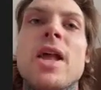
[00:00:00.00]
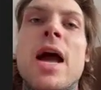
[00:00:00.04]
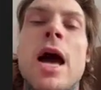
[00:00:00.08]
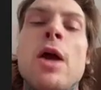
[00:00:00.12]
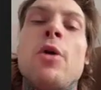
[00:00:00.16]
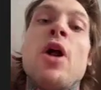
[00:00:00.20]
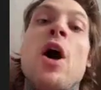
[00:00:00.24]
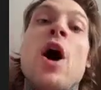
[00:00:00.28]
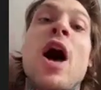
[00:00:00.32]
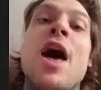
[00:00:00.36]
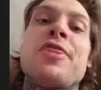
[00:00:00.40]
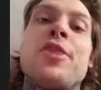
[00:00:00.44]

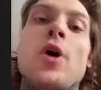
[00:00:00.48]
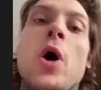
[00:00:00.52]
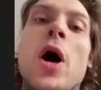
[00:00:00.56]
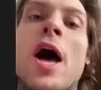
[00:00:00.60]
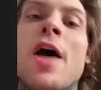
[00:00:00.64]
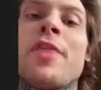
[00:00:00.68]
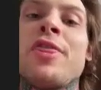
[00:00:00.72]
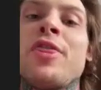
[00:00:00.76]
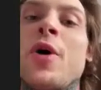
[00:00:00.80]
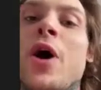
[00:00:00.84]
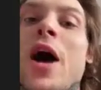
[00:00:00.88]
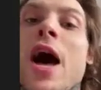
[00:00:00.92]
don't
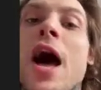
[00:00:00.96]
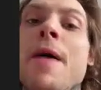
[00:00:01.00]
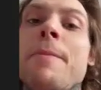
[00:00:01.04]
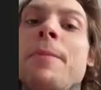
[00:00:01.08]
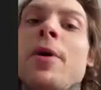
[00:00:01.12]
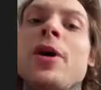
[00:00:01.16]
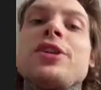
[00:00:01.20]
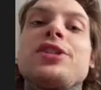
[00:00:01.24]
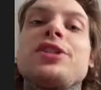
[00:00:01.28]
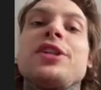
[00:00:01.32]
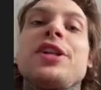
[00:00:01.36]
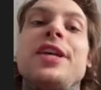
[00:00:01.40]
know. I
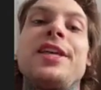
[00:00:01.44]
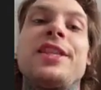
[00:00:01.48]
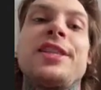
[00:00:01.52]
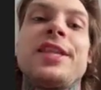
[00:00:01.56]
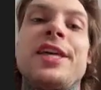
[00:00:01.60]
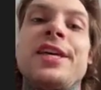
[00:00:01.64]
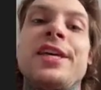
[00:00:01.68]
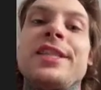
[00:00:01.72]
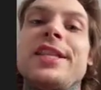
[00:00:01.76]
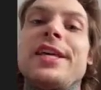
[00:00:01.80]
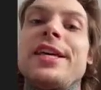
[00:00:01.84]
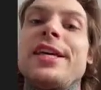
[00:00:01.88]
personally
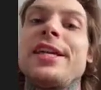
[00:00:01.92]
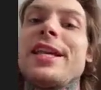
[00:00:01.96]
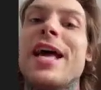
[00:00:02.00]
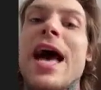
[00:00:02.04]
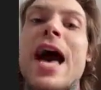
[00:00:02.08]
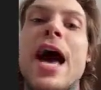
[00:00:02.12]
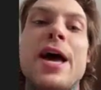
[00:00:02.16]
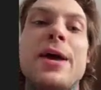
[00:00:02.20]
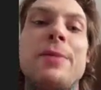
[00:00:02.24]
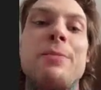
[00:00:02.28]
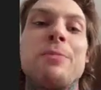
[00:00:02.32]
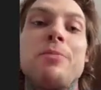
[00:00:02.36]
think that
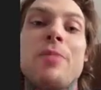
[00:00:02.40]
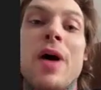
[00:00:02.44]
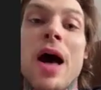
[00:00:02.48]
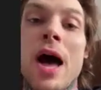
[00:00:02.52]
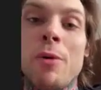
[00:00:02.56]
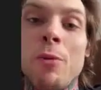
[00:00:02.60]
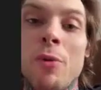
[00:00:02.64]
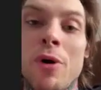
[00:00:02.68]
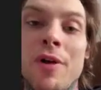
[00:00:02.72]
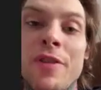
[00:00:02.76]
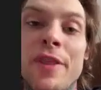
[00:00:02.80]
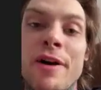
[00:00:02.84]
I
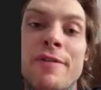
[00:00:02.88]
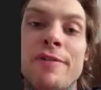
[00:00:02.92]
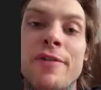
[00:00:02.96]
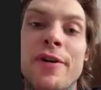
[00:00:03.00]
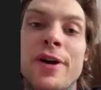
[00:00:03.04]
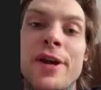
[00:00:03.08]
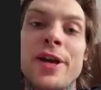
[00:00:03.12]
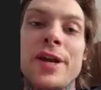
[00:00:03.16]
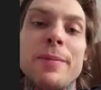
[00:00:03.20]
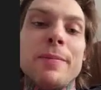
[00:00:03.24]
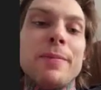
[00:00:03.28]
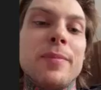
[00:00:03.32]
won that
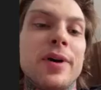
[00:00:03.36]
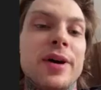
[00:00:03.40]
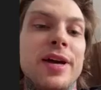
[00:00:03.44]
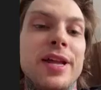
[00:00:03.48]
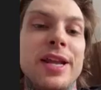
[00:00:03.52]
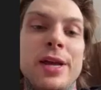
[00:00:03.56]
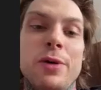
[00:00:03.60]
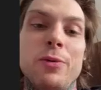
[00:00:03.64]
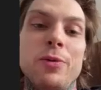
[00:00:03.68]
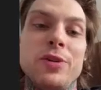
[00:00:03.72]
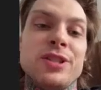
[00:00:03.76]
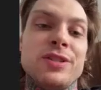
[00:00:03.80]
fight, but
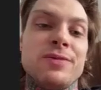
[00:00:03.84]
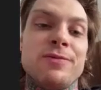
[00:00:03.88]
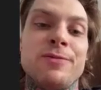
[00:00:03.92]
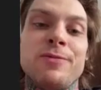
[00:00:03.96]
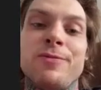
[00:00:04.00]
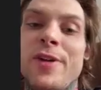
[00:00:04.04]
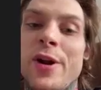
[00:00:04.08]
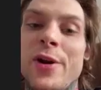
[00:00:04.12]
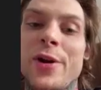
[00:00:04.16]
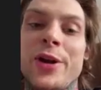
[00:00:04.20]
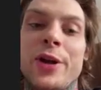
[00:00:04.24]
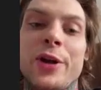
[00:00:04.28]
it was
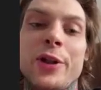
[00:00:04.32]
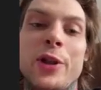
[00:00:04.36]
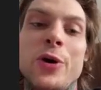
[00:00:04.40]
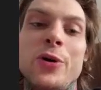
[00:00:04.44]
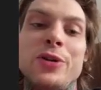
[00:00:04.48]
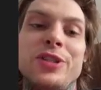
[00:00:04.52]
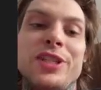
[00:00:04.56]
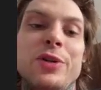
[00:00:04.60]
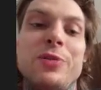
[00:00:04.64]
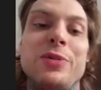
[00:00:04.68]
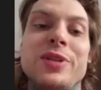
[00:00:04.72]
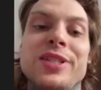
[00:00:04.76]
very
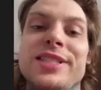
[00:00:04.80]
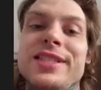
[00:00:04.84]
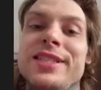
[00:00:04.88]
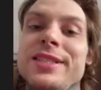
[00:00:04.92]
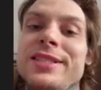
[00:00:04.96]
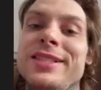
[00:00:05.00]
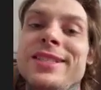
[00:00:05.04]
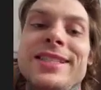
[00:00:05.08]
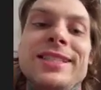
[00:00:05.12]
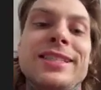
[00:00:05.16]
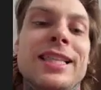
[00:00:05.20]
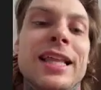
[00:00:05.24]
close, and it was
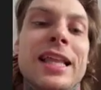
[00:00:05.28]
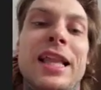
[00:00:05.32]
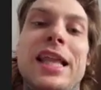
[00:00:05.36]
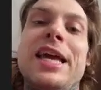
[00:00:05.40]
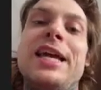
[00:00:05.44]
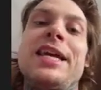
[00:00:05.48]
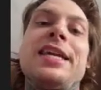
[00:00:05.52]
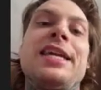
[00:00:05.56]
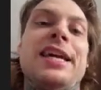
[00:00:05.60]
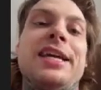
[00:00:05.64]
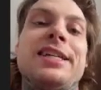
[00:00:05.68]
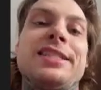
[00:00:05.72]
the
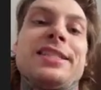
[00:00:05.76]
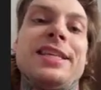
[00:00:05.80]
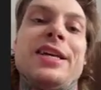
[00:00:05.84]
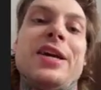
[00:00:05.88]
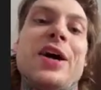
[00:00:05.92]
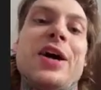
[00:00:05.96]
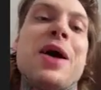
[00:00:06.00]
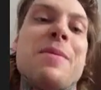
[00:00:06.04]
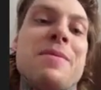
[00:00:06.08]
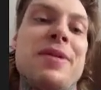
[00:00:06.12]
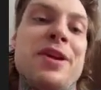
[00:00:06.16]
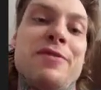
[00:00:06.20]
leg kicks that
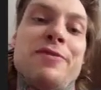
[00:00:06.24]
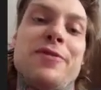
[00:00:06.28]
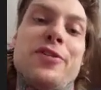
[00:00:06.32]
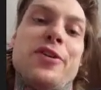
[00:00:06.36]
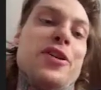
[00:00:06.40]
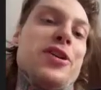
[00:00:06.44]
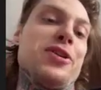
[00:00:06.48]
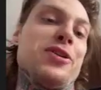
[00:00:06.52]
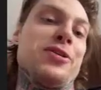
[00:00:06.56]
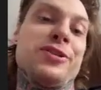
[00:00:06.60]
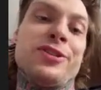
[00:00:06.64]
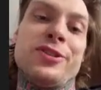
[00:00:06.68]
got me for
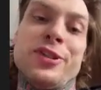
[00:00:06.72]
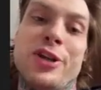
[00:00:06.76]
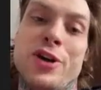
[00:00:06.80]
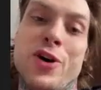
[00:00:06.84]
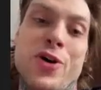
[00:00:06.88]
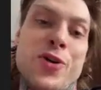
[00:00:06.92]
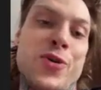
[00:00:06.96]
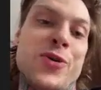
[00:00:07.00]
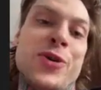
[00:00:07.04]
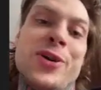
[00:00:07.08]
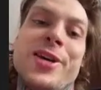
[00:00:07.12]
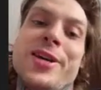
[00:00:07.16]
those.
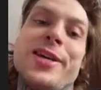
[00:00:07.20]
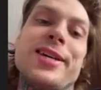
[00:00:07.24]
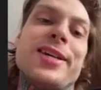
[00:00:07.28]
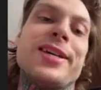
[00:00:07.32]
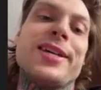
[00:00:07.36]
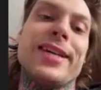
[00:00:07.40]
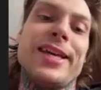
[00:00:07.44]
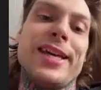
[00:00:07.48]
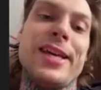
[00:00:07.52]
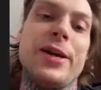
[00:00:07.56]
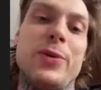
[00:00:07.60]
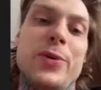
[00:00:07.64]
So
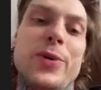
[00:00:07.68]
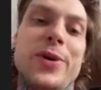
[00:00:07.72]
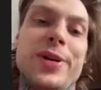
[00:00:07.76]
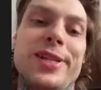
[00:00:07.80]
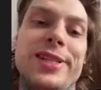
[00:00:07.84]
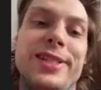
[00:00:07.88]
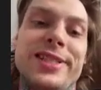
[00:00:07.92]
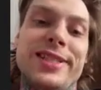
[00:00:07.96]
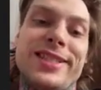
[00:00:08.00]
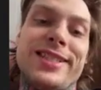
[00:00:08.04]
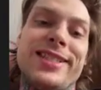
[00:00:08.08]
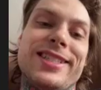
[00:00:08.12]
it
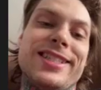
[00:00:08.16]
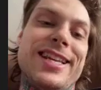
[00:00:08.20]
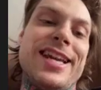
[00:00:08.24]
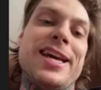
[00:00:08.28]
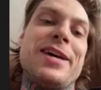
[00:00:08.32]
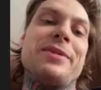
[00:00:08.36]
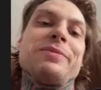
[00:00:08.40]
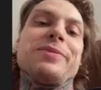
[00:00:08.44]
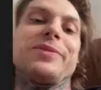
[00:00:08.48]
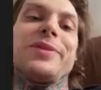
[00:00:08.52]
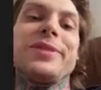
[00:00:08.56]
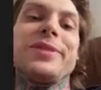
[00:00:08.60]
was yeah.